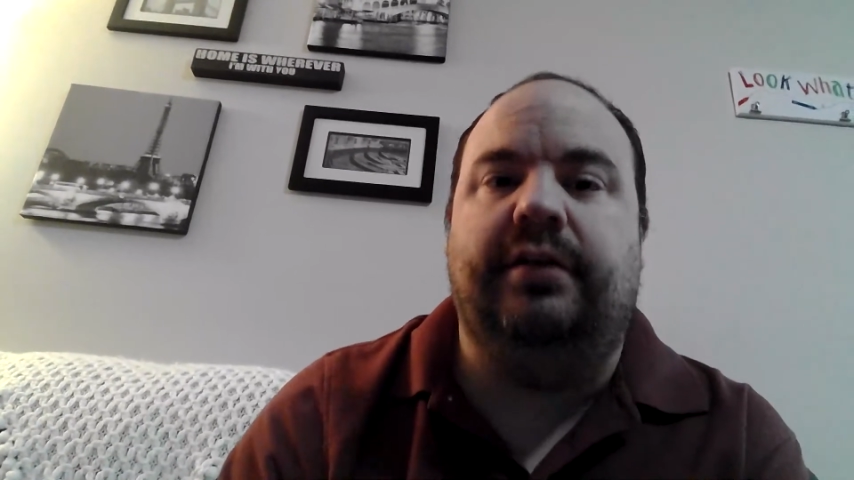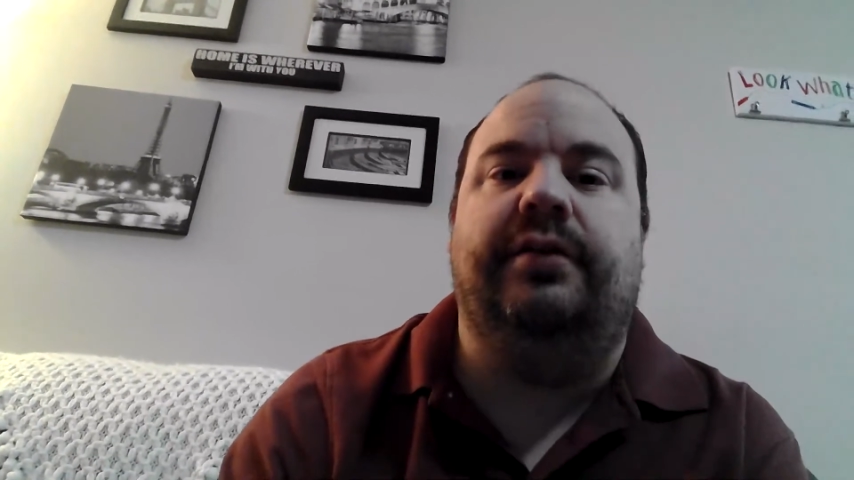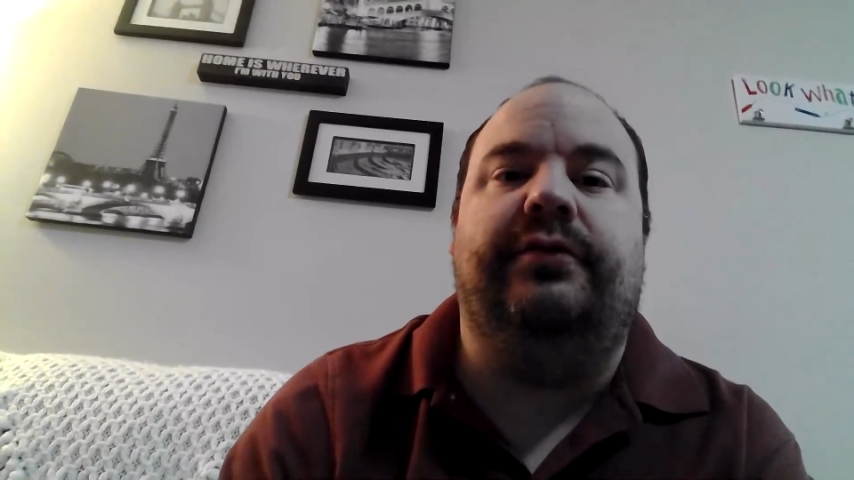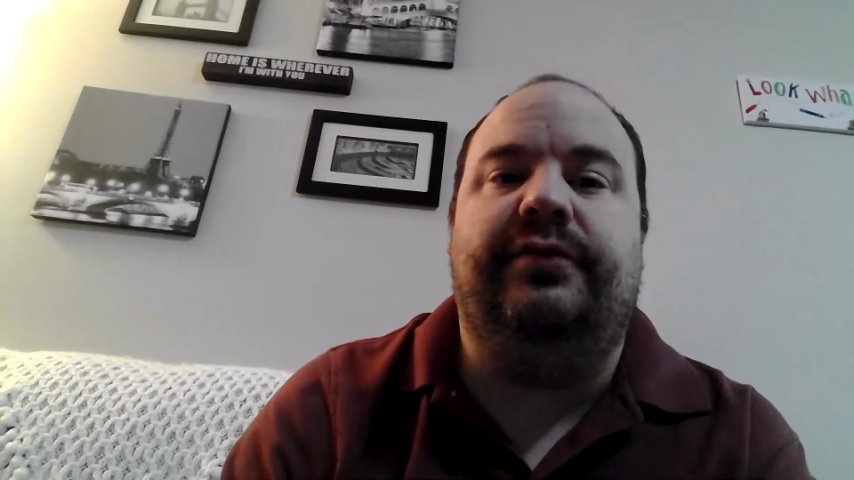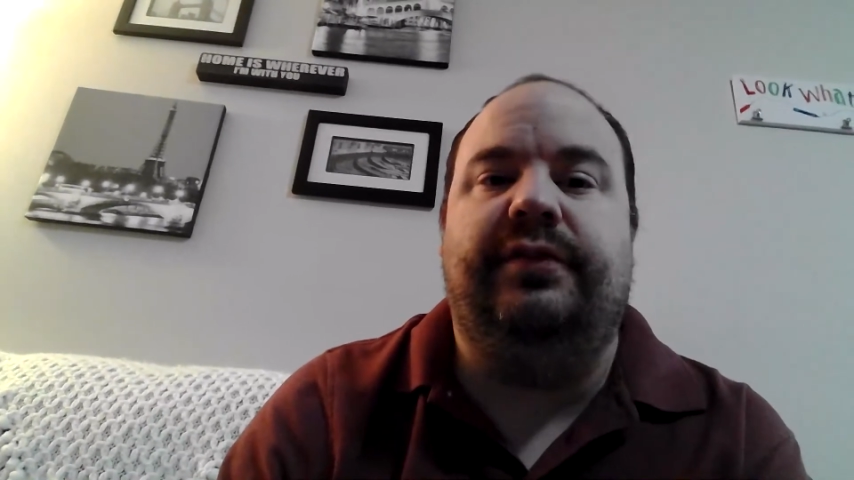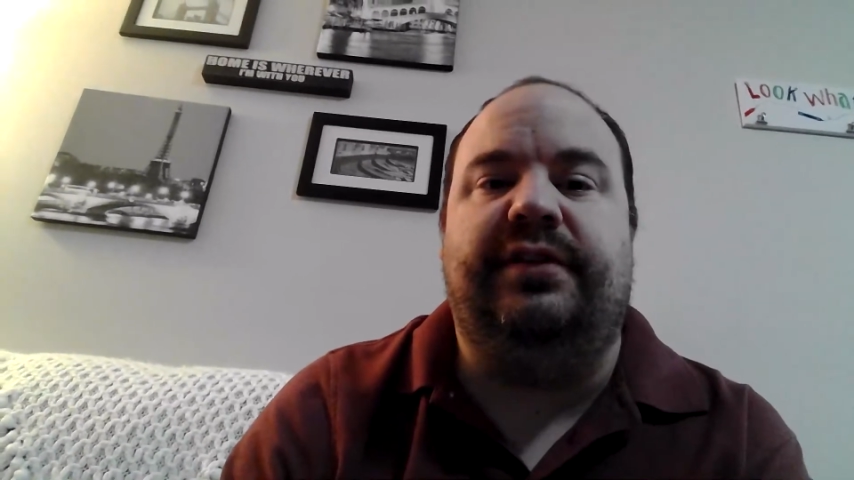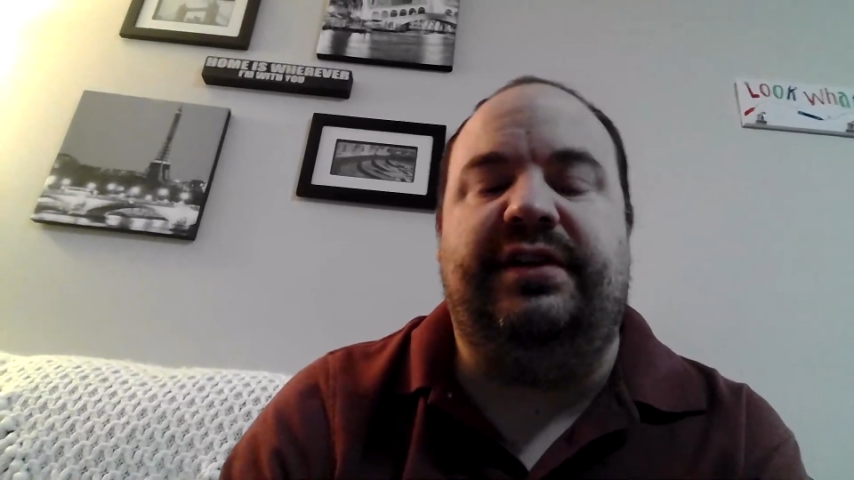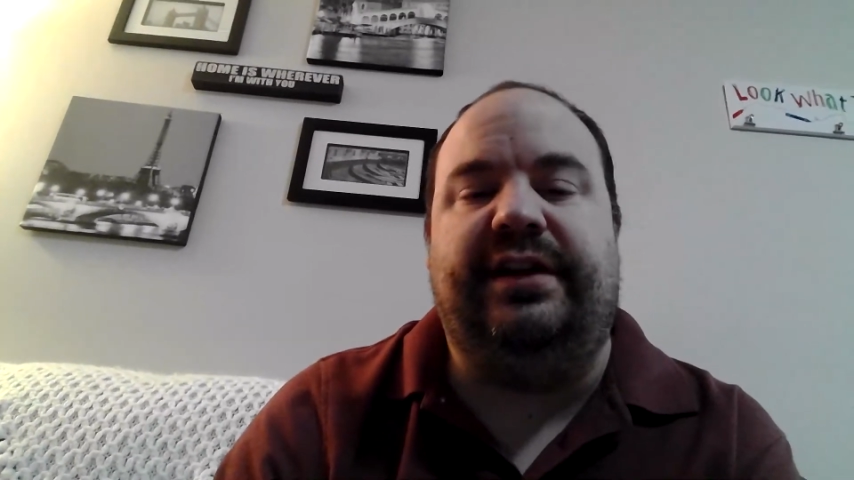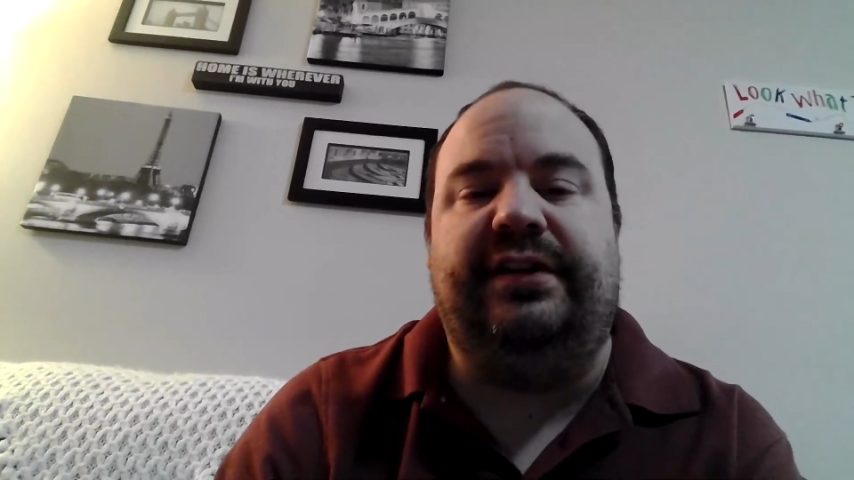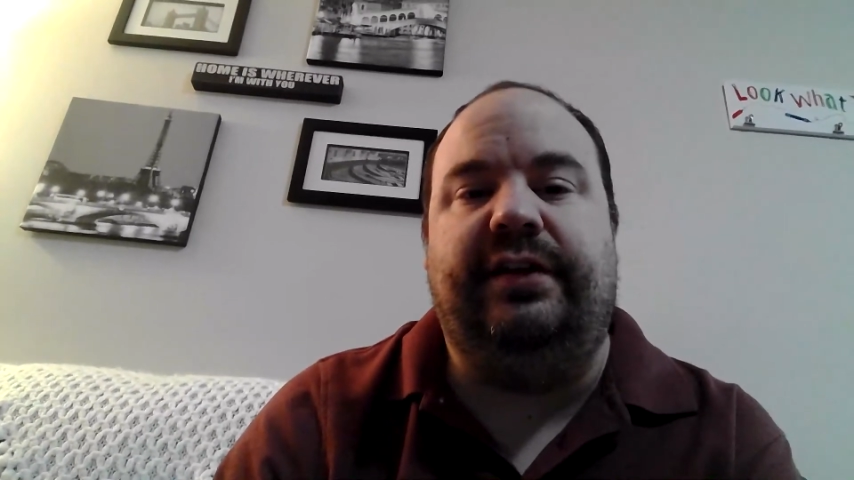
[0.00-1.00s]
of the
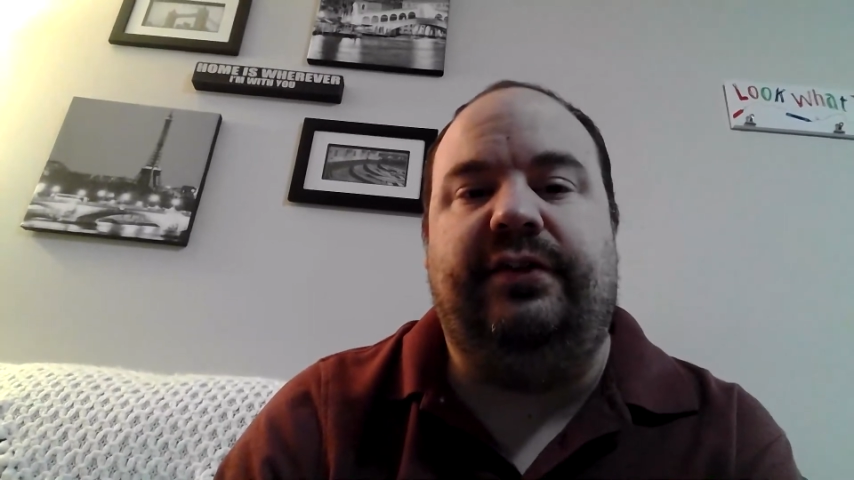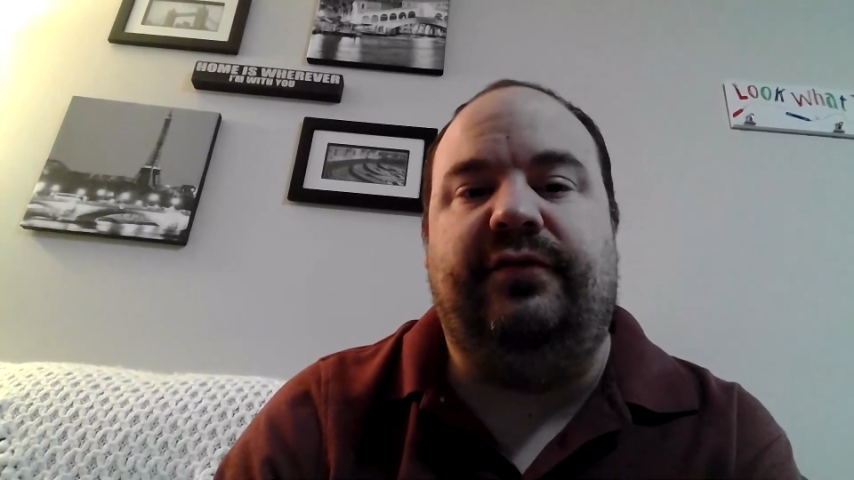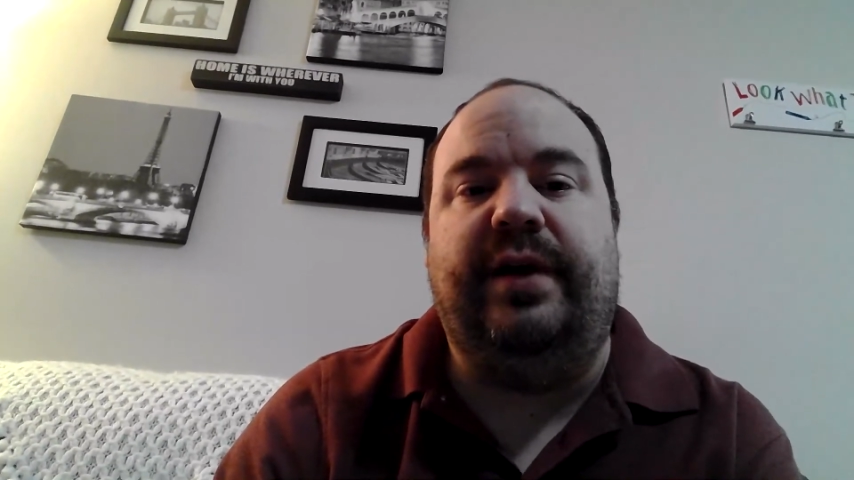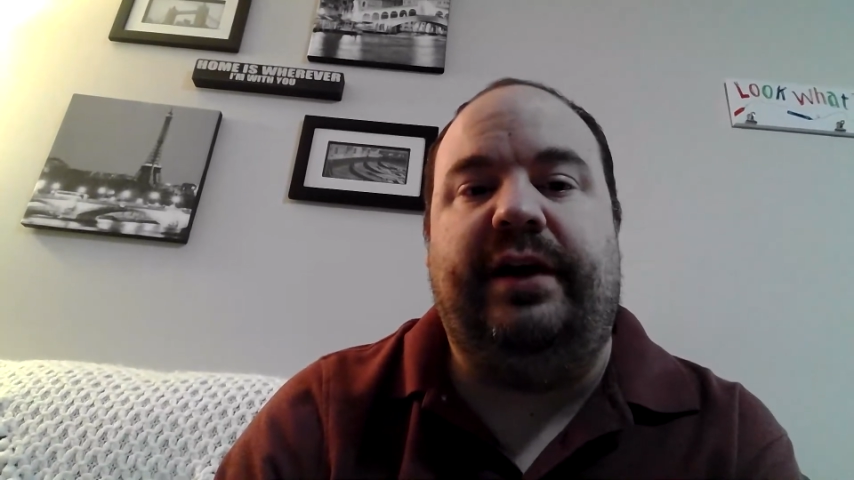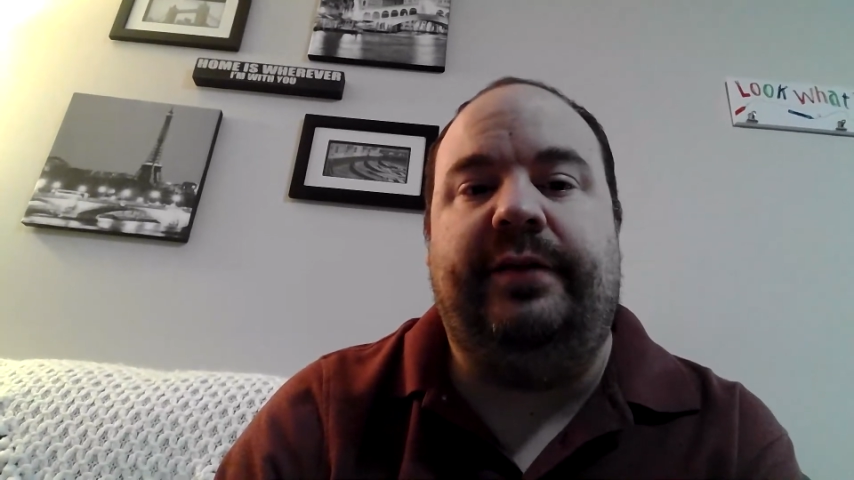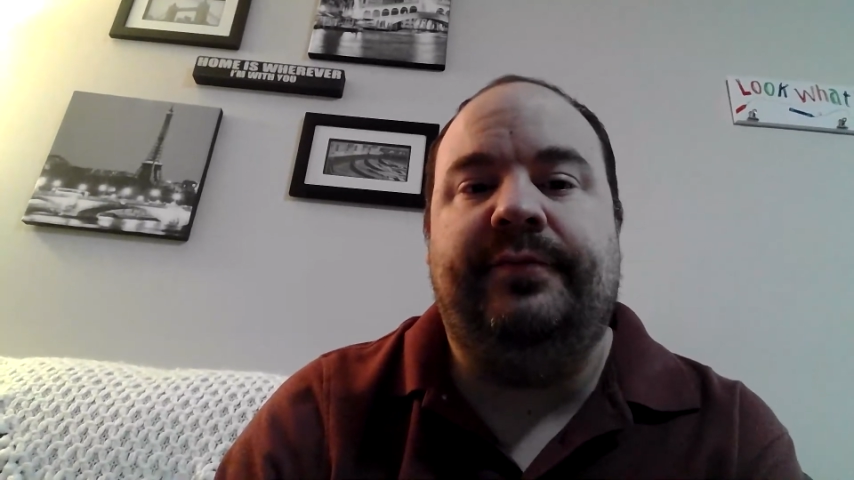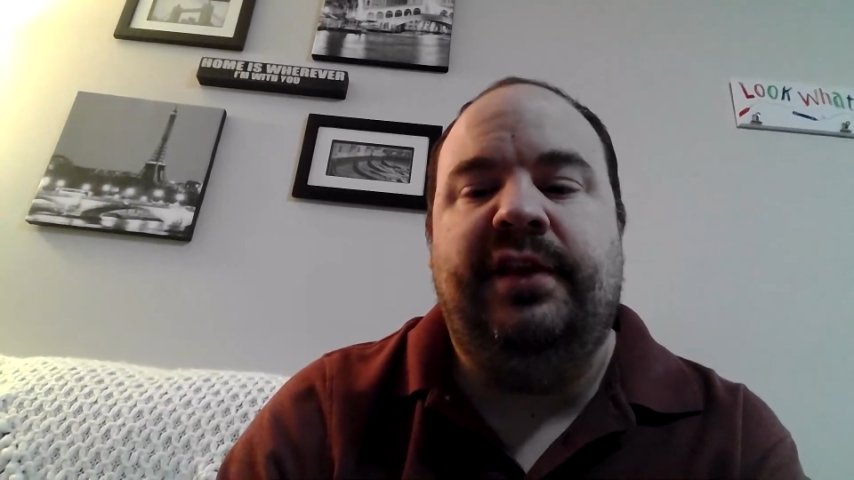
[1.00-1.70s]
19th of May.